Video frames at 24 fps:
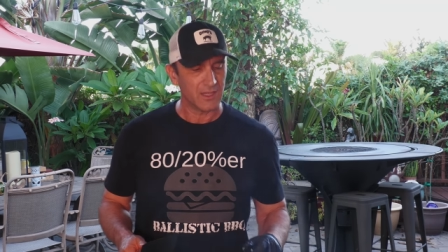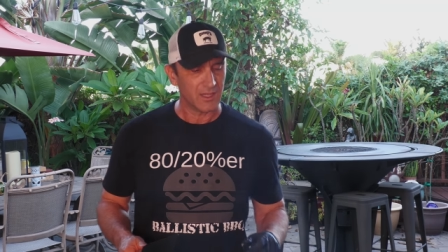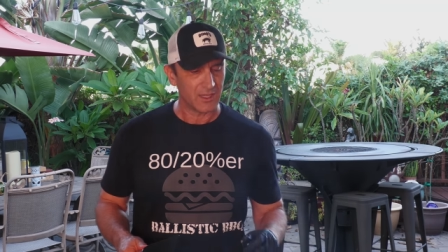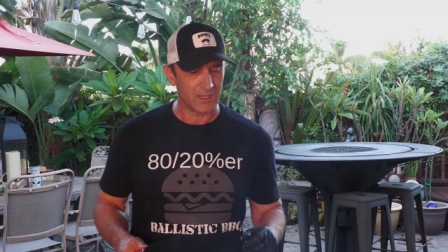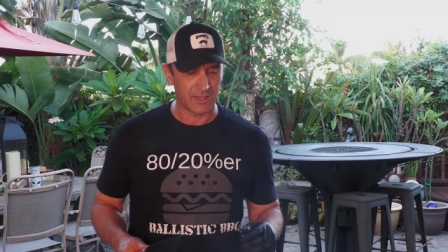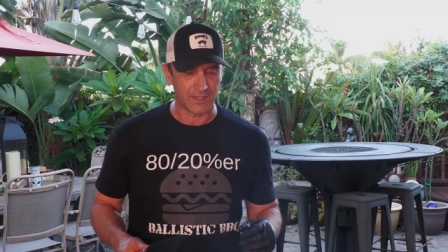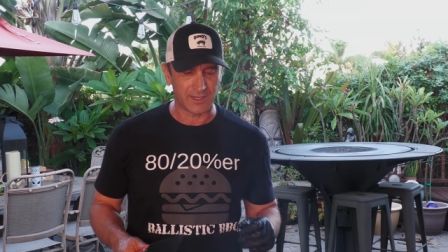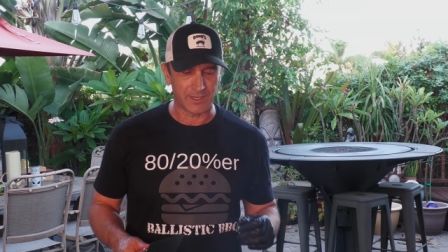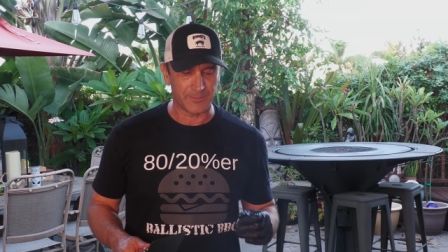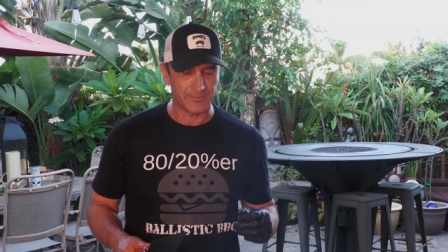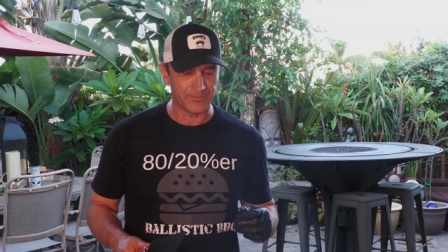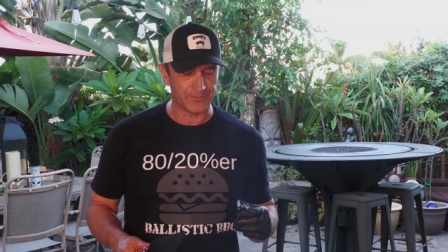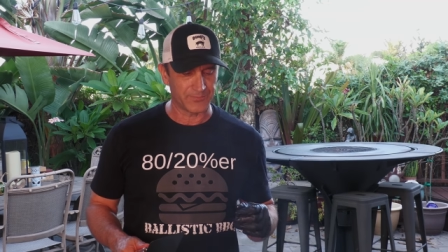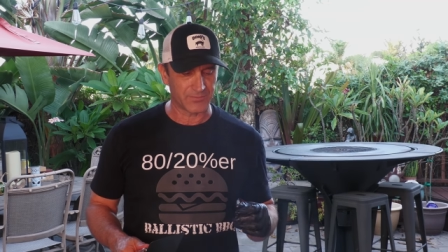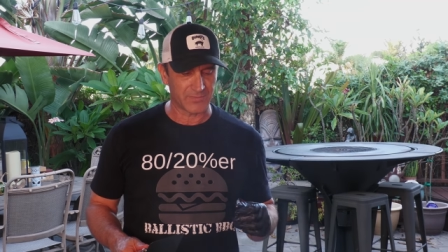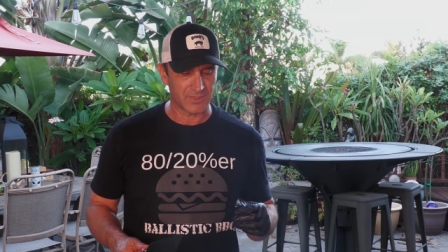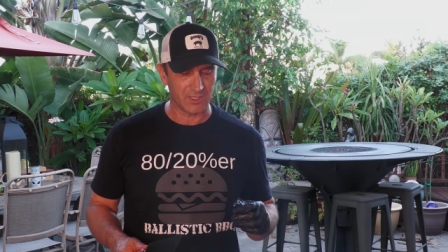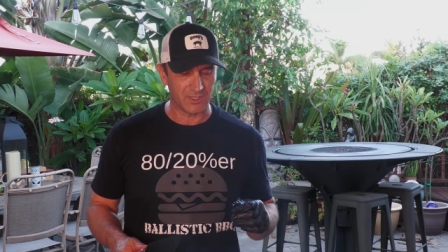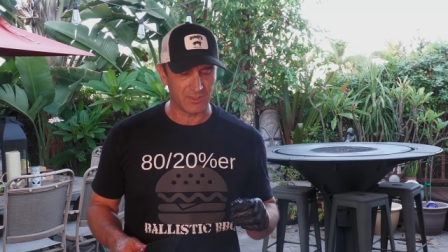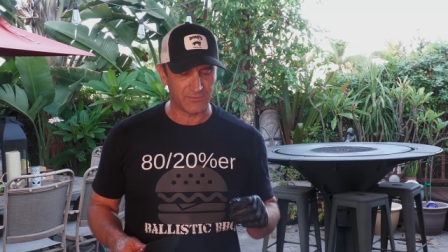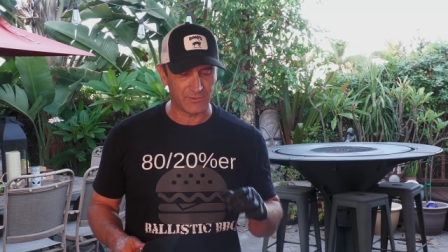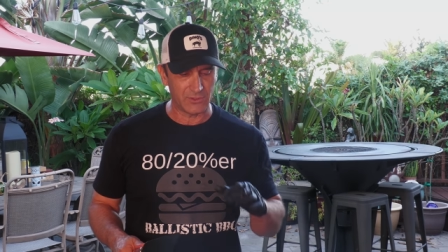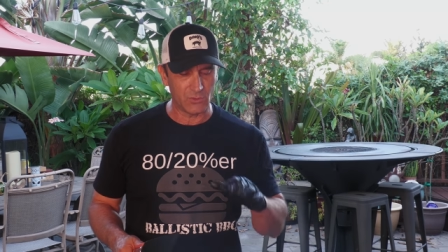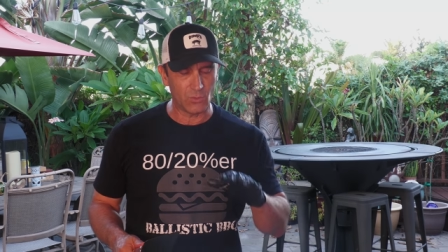Um,
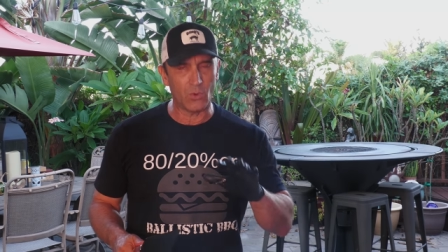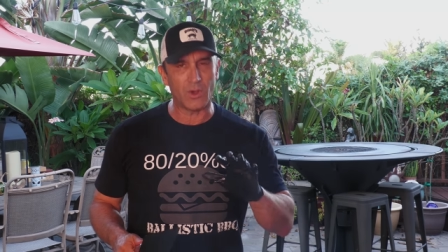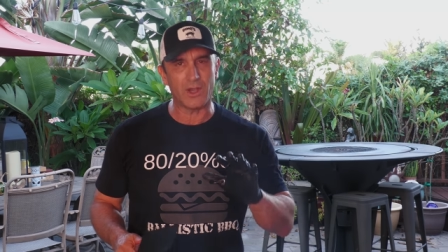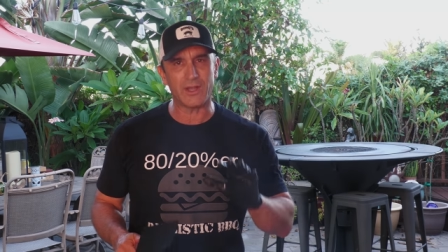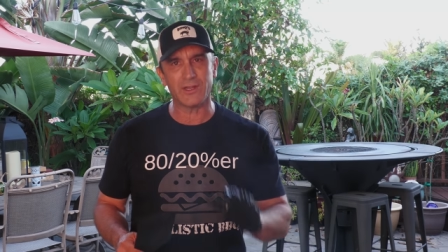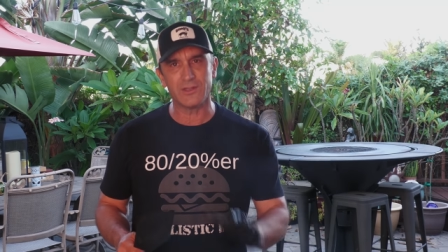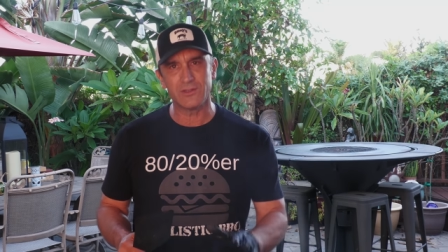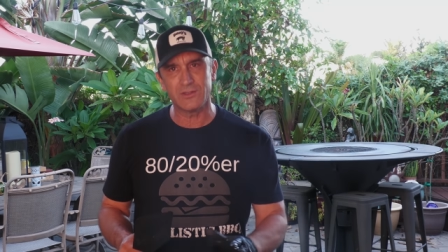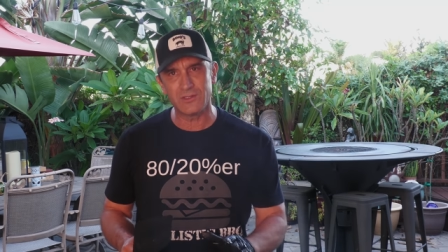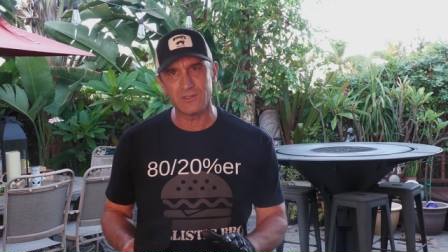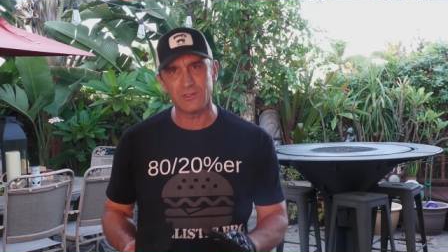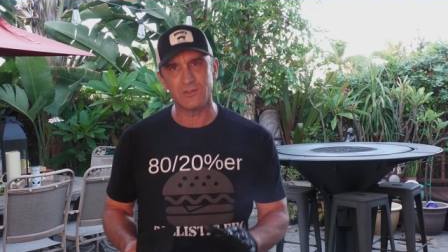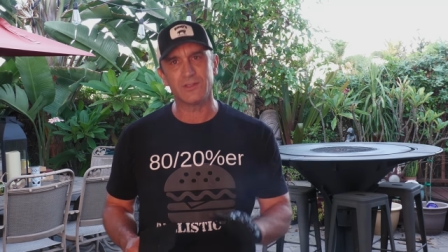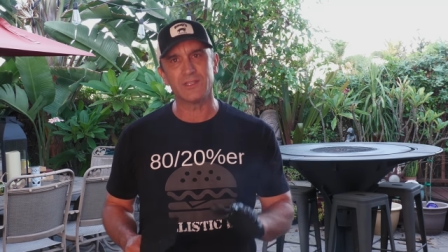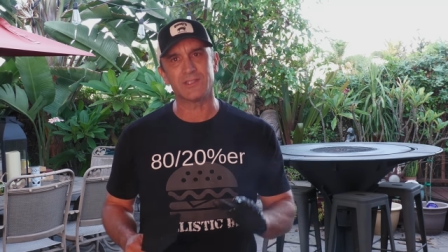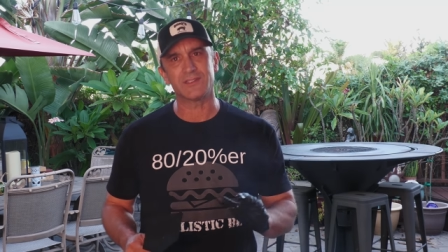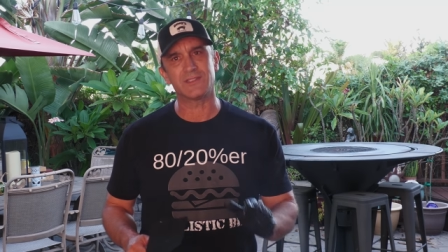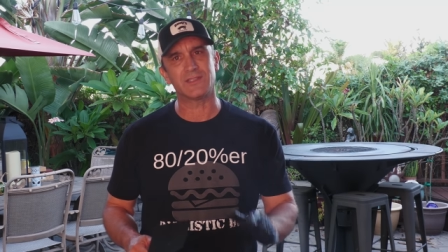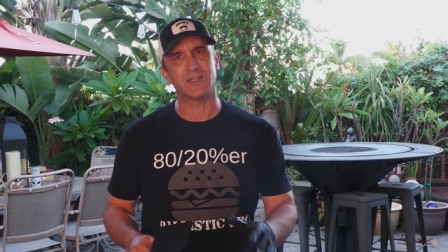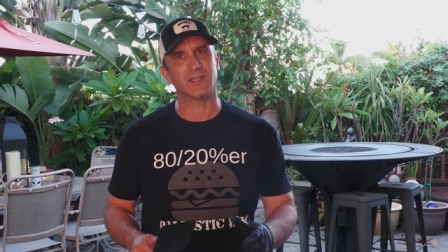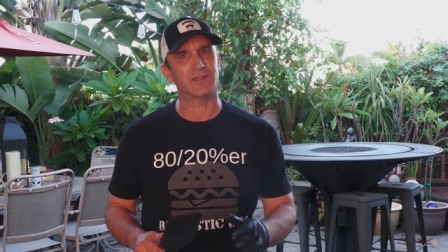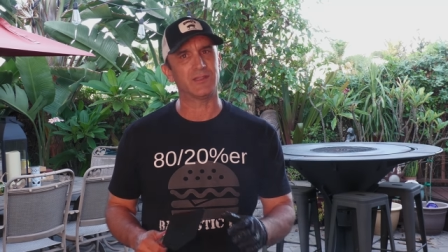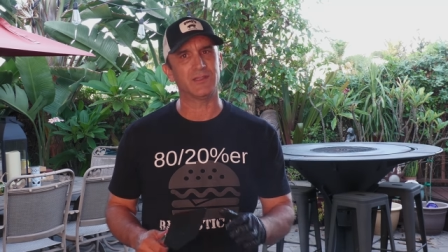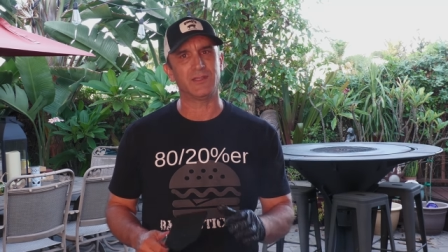if you wanna do this
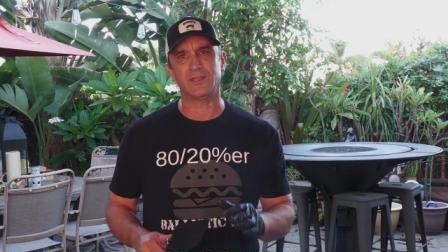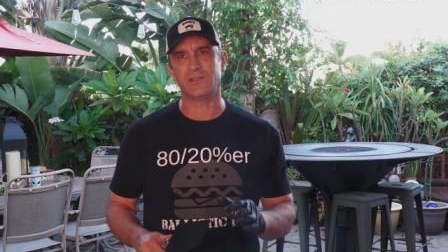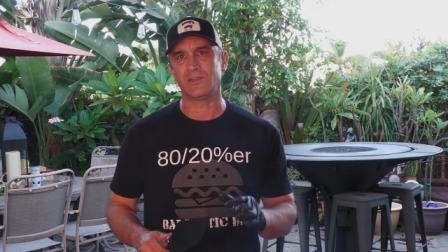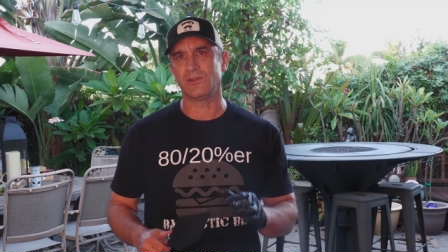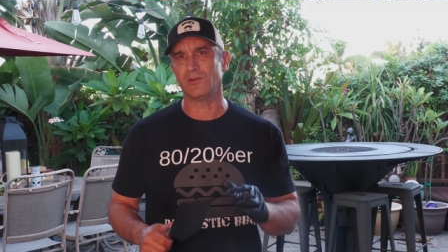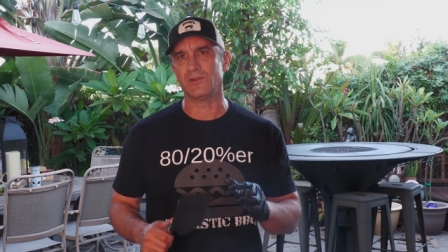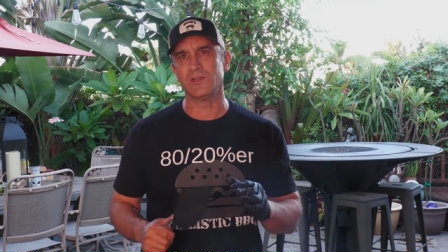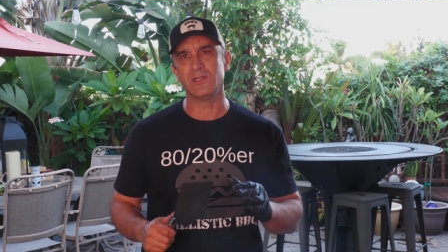technique, you're